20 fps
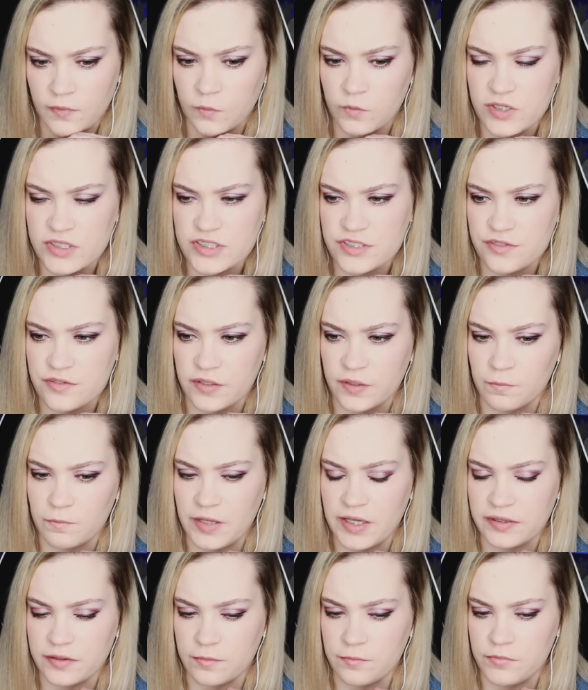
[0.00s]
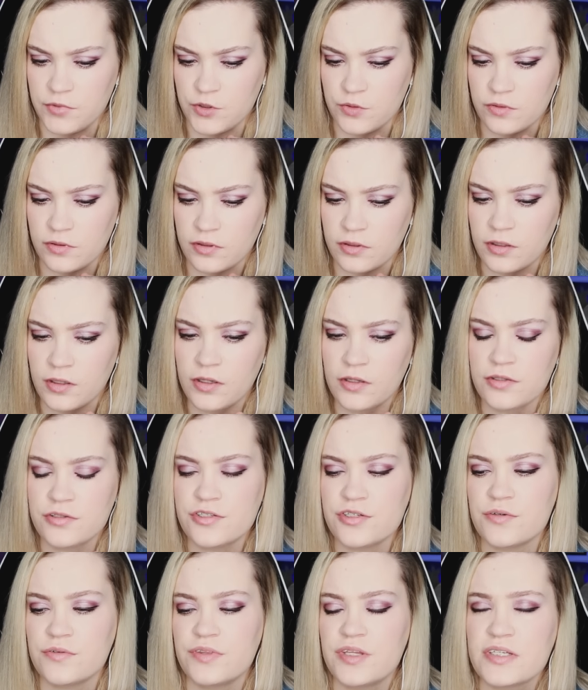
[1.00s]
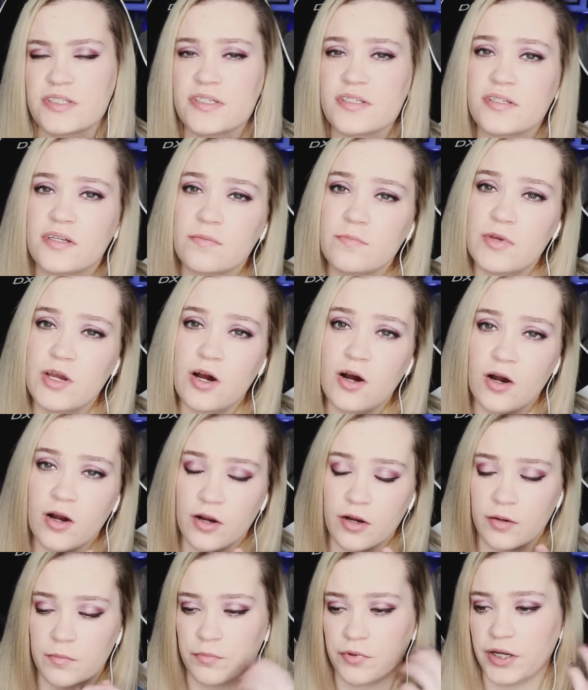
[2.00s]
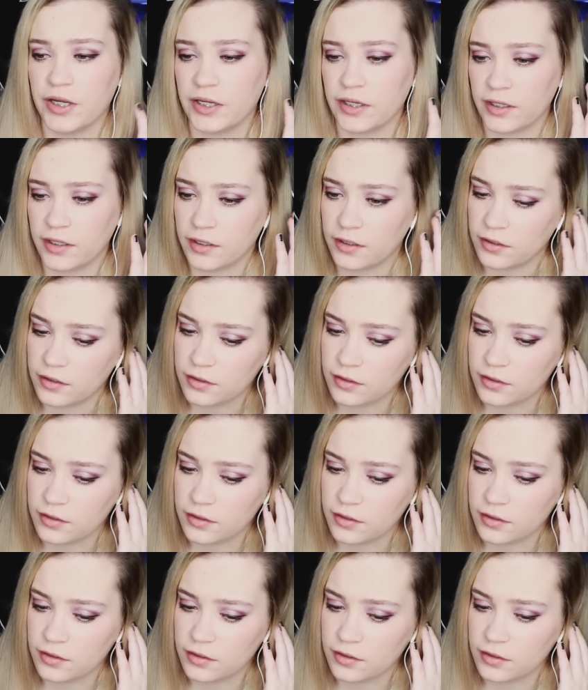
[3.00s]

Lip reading: What does it do? Like, make them mutant? Dude, this is gonna be heartbreaking.